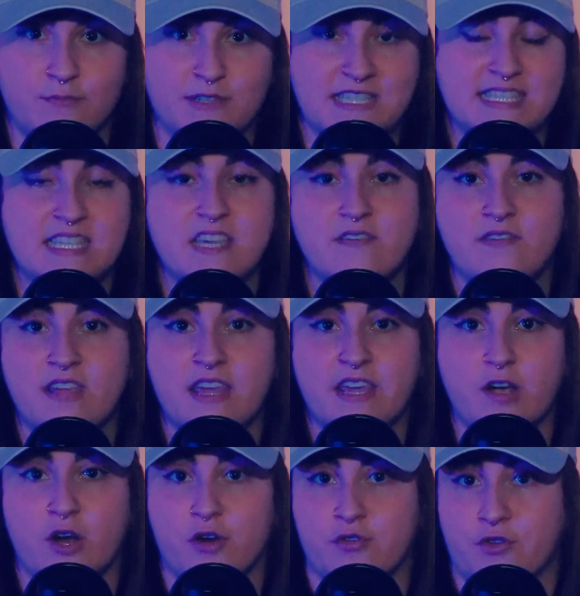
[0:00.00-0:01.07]
receiving?
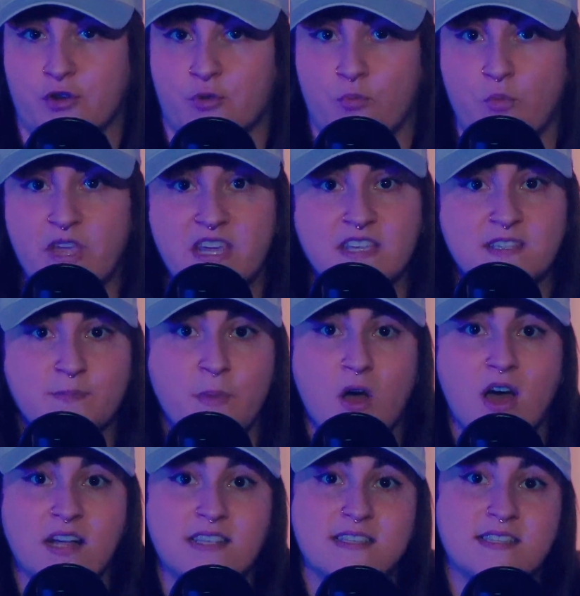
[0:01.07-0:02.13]
Are there weak
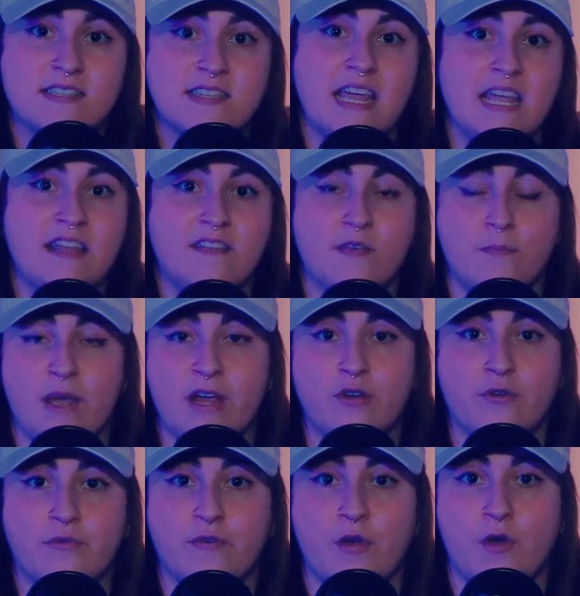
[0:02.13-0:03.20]
spots in the
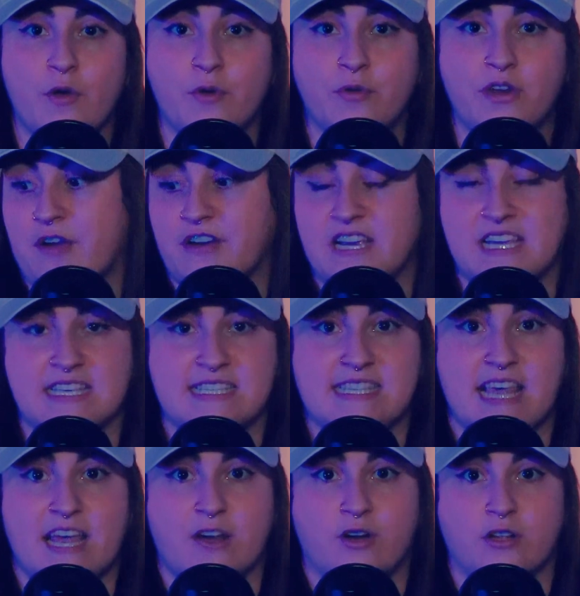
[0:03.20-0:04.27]
microphone, areas
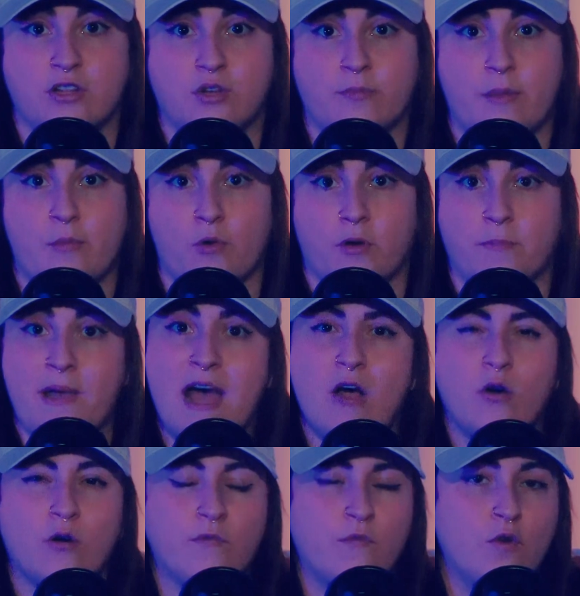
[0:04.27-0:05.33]
that are a little bit more
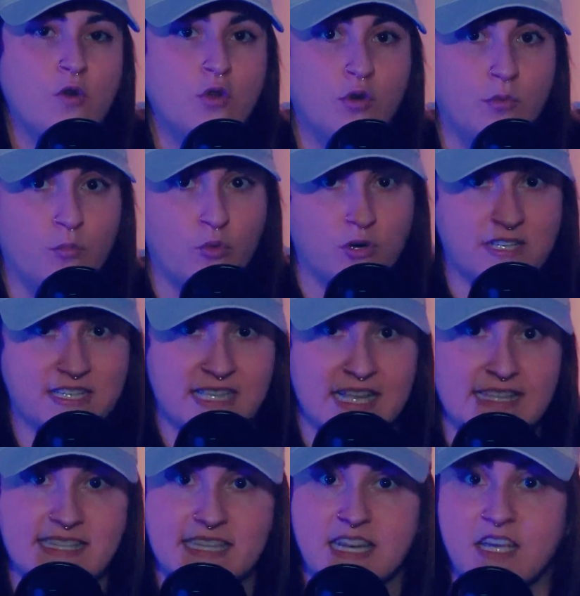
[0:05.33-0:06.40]
powerful or more
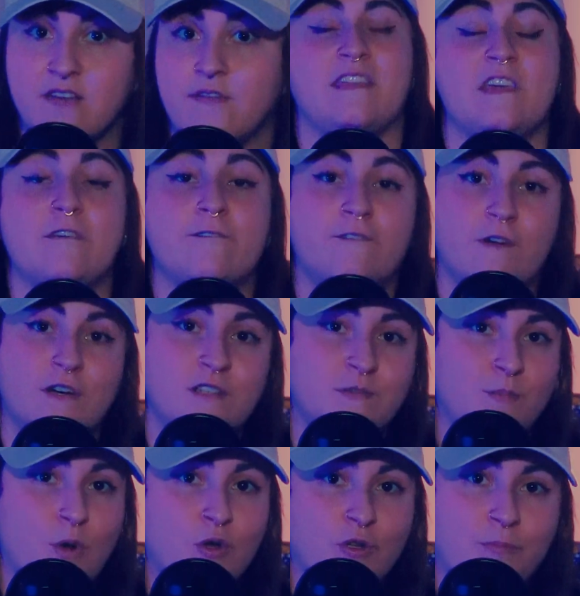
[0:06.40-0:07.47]
sensitive? The first
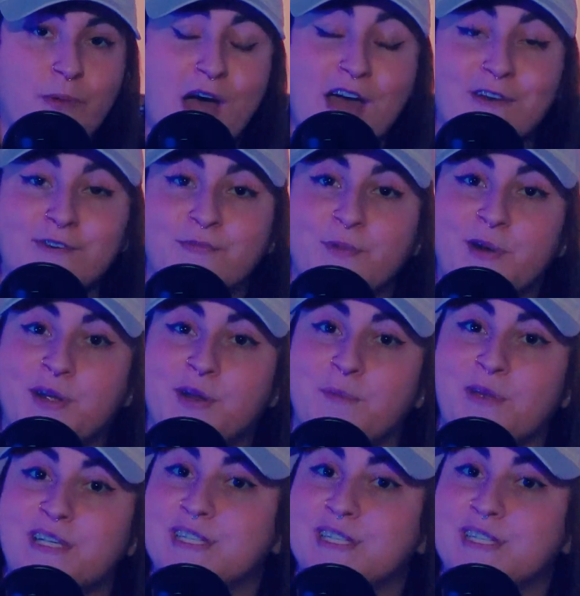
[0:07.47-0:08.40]
polar pattern we're going to be